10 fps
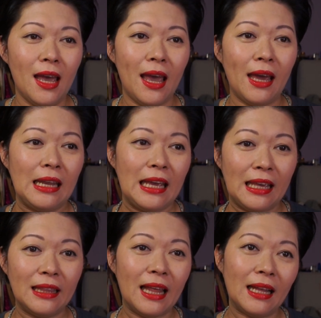And
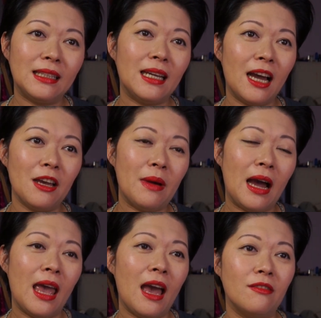in that time
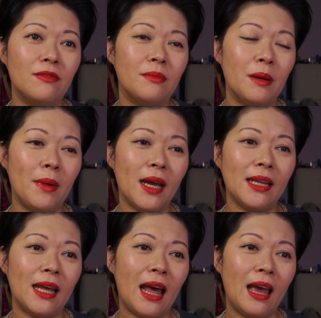I have my
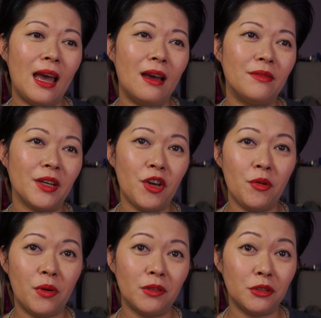mind that I have a
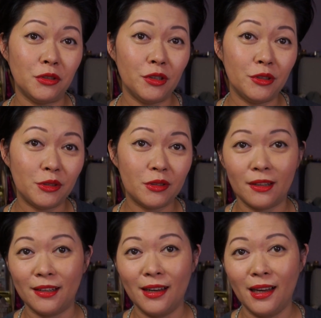coupon to use,
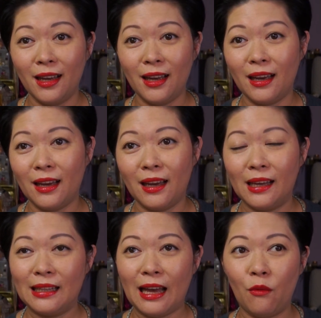
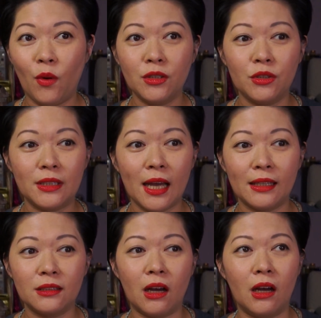and I want to
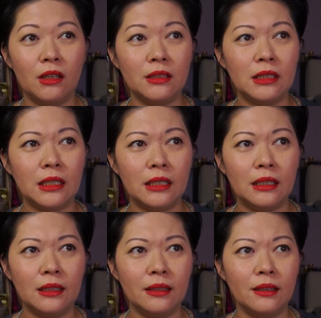test on
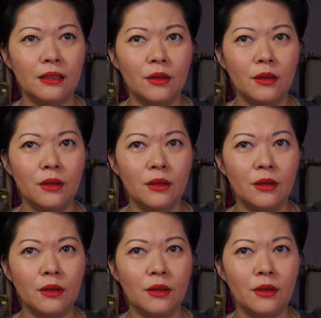the